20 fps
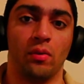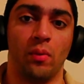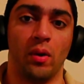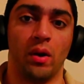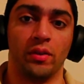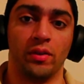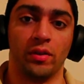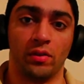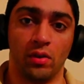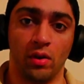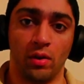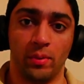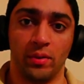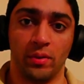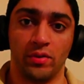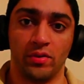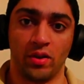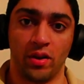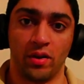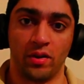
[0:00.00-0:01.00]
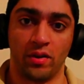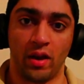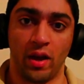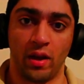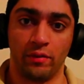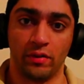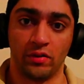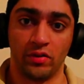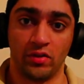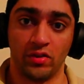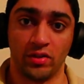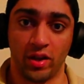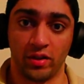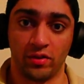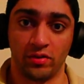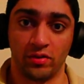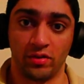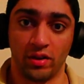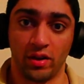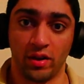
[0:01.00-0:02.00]
while the couple started having
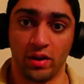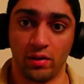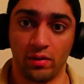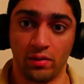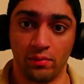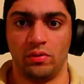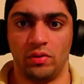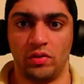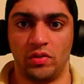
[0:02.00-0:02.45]
sex there.